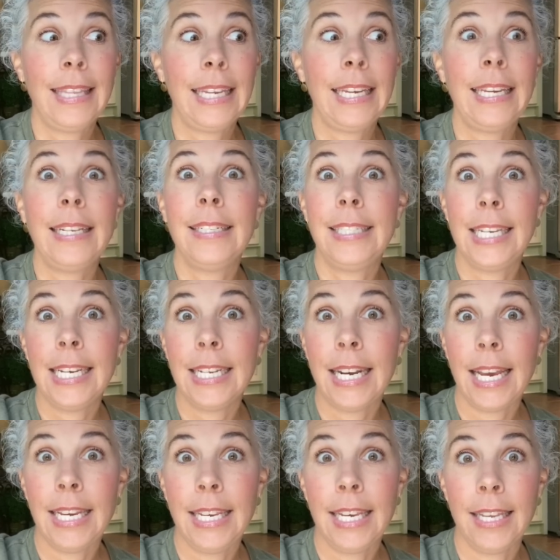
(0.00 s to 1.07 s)
the
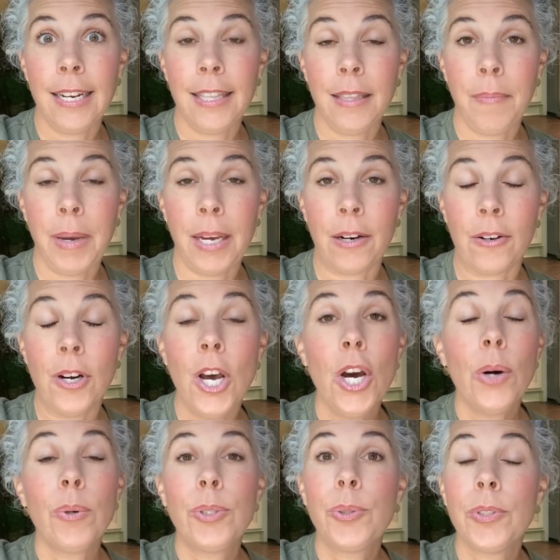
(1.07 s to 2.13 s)
DNA kit in the mail,
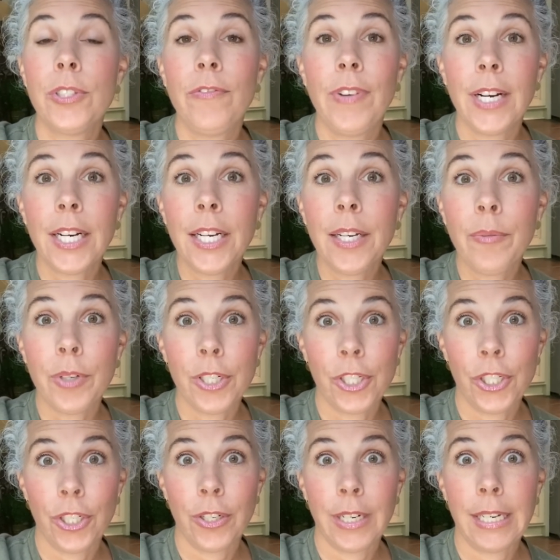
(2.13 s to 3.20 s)
which was very
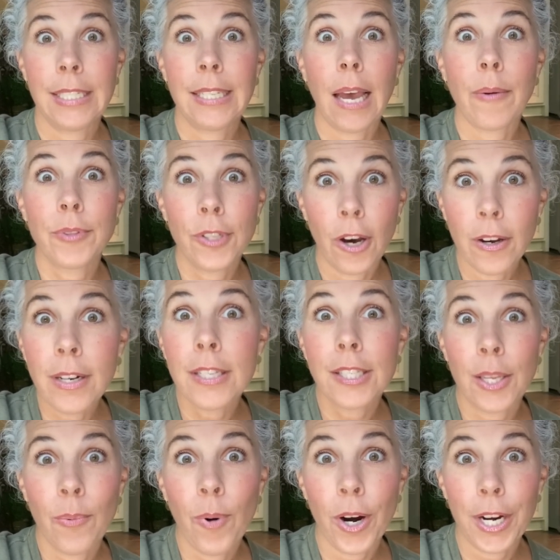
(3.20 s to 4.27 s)
reassuring because I was
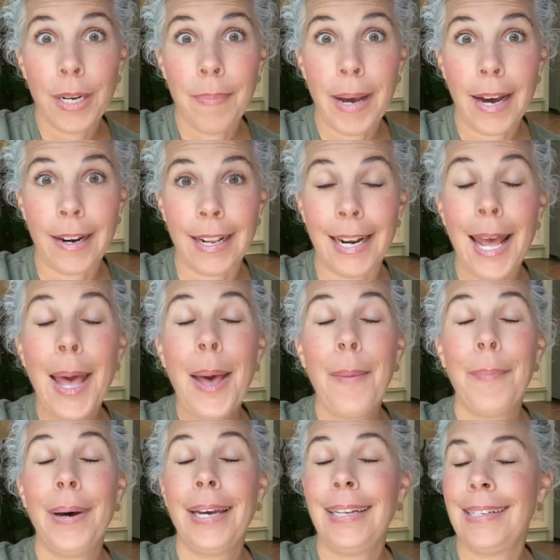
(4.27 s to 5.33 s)
honestly worried about it.
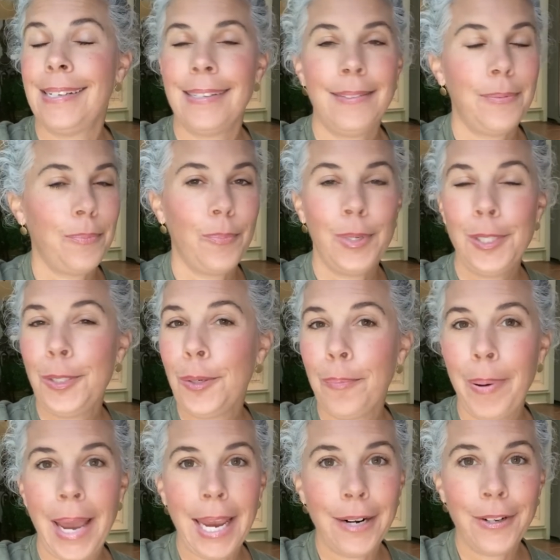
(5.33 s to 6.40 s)
But Wisdom
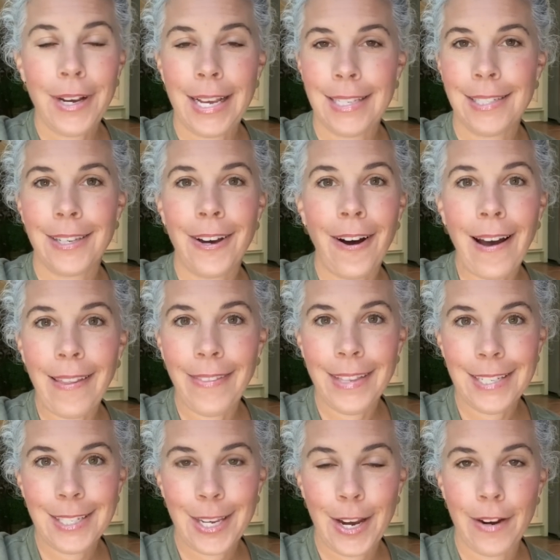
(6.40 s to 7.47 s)
Panel has got
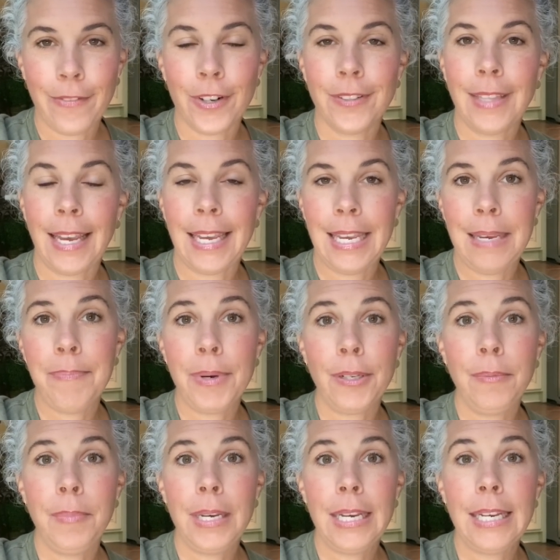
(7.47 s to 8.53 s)
this covered. They
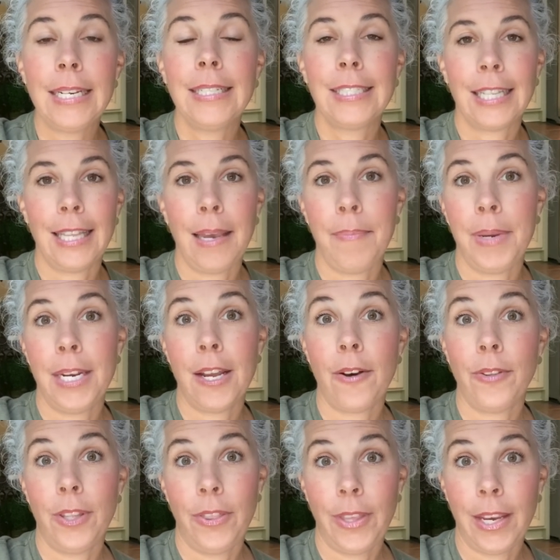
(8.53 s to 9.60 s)
emailed me to let me know
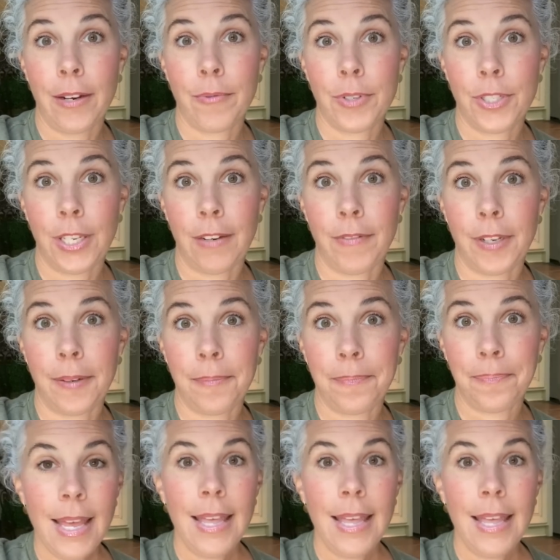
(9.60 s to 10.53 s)
that they had received it.